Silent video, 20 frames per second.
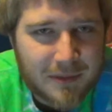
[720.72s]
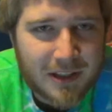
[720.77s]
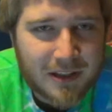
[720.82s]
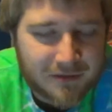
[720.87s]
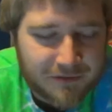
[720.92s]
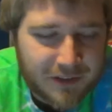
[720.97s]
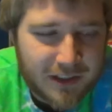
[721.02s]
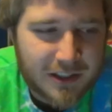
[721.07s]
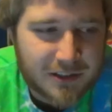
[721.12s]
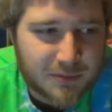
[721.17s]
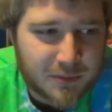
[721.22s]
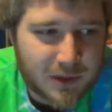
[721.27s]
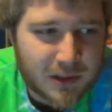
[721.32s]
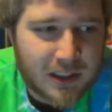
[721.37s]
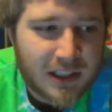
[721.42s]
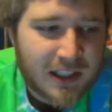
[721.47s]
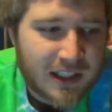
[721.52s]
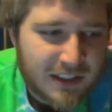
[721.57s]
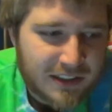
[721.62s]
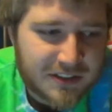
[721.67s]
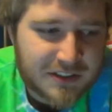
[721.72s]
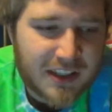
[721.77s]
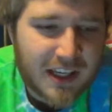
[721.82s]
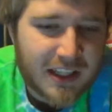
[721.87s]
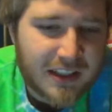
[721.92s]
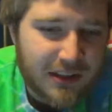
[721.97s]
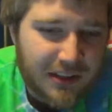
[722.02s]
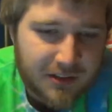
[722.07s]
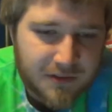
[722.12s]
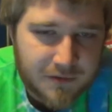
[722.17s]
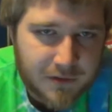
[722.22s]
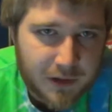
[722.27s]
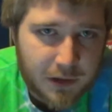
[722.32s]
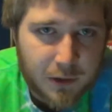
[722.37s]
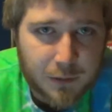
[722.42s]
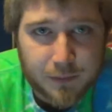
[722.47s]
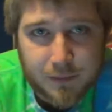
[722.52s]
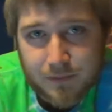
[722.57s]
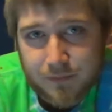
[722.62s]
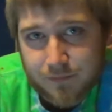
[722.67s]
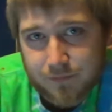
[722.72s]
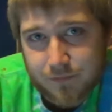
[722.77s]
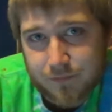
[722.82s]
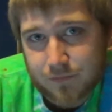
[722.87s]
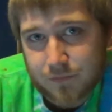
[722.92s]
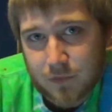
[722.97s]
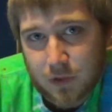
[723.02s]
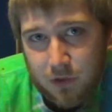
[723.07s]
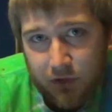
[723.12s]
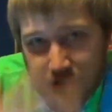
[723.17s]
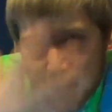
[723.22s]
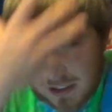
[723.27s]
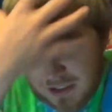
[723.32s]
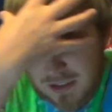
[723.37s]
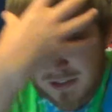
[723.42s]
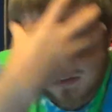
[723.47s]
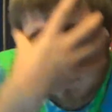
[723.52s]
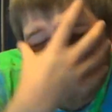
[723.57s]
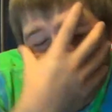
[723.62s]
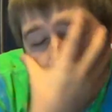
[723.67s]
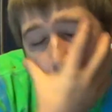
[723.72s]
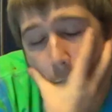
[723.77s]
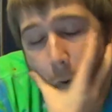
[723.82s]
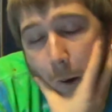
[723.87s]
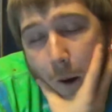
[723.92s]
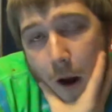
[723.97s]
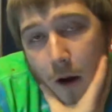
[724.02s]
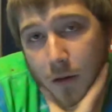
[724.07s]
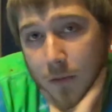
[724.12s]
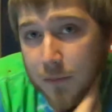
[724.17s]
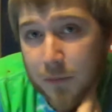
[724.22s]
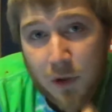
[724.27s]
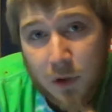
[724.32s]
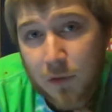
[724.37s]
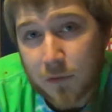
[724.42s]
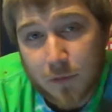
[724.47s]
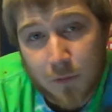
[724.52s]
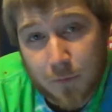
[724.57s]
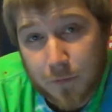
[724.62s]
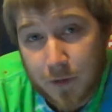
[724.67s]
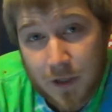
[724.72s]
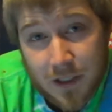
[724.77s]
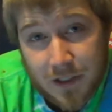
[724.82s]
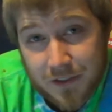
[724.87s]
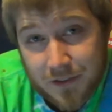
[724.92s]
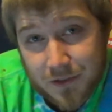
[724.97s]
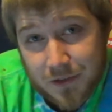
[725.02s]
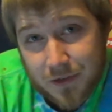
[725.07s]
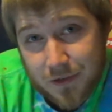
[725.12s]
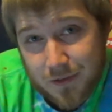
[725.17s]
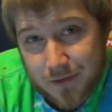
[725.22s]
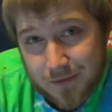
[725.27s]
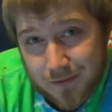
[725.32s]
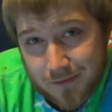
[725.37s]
me on Facebook, Stainless Film. You'll see this beautiful face